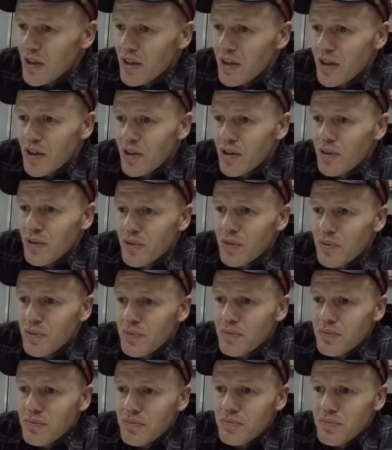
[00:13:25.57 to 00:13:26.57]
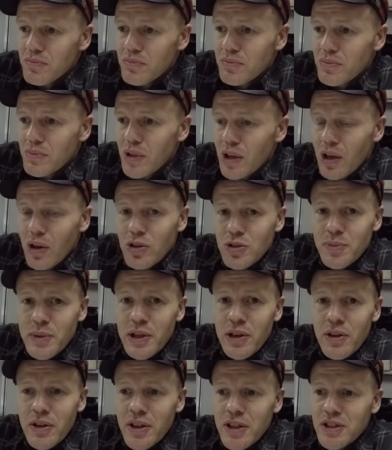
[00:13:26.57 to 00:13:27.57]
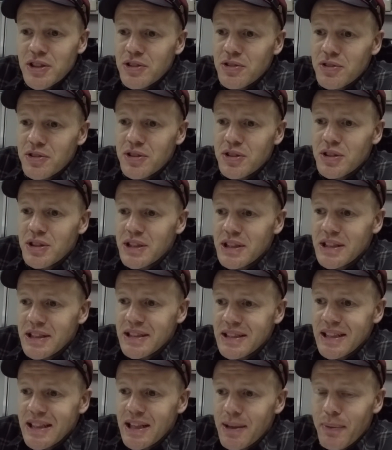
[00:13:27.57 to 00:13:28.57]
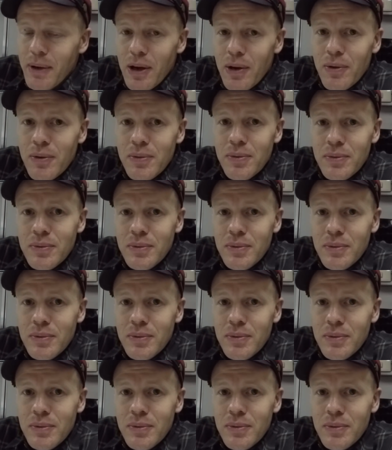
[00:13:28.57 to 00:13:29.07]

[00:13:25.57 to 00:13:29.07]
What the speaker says: you know, close my eyes and just think about